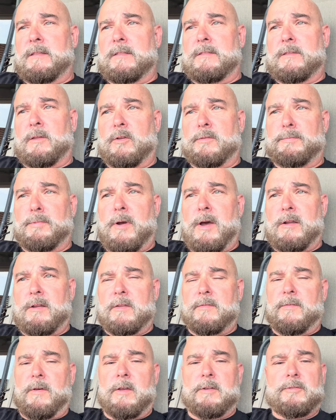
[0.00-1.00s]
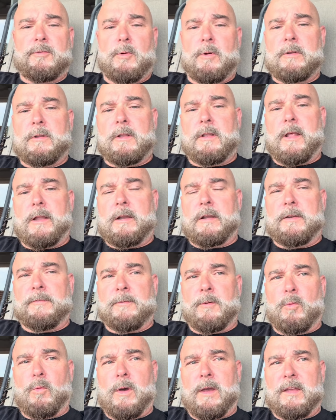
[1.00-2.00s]
those products fall short in a lot of
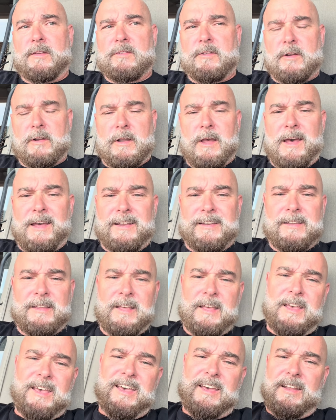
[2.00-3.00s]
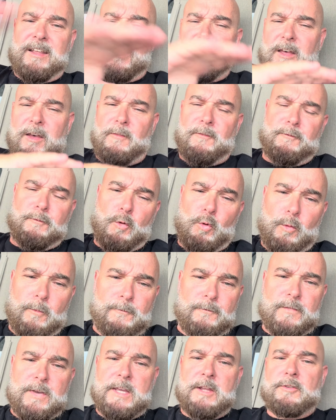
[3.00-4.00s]
different ways. They're not a
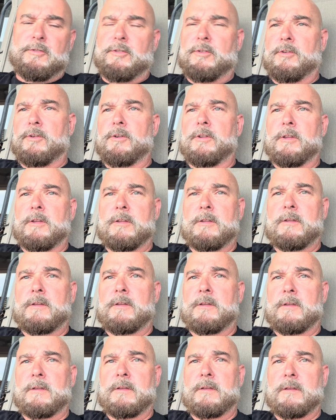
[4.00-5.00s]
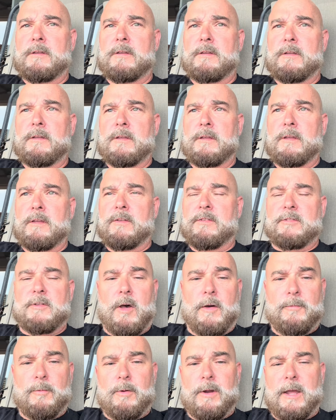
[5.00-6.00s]
full-featured
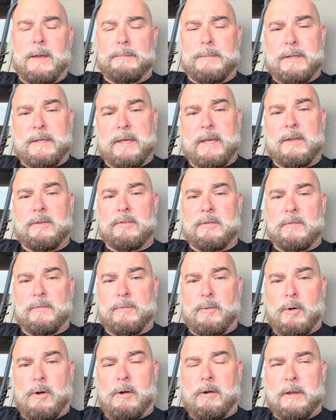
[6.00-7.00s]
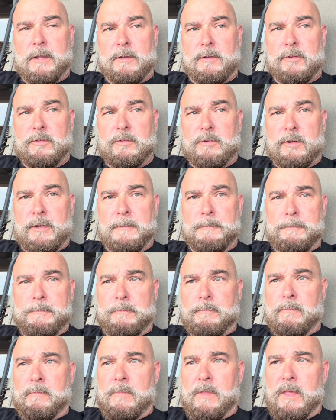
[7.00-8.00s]
software application for our industry.
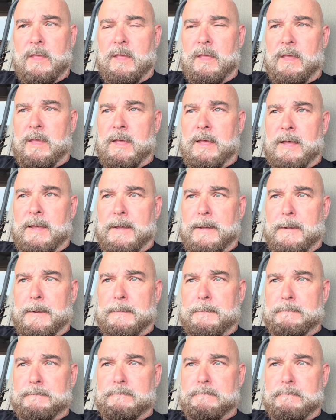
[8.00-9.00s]
I